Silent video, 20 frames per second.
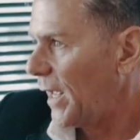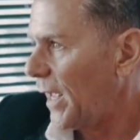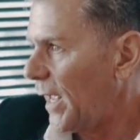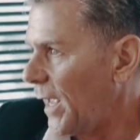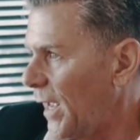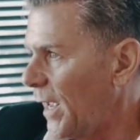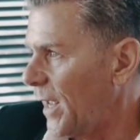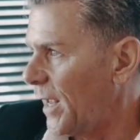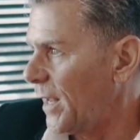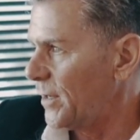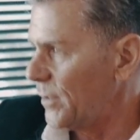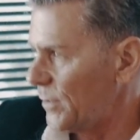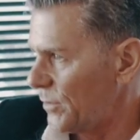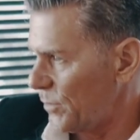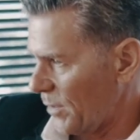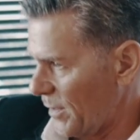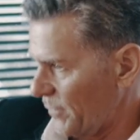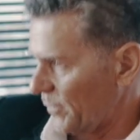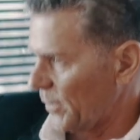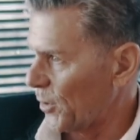and
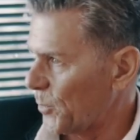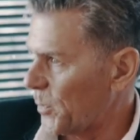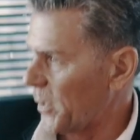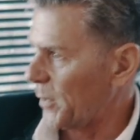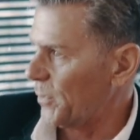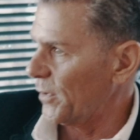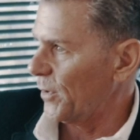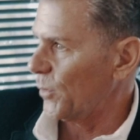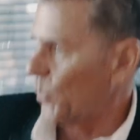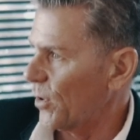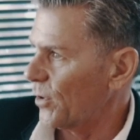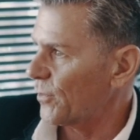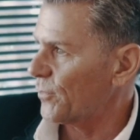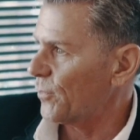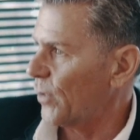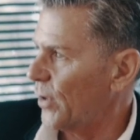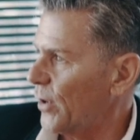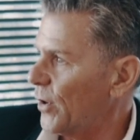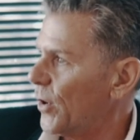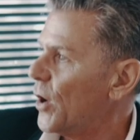you have young people that work
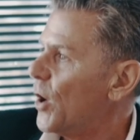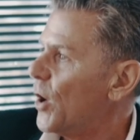for you.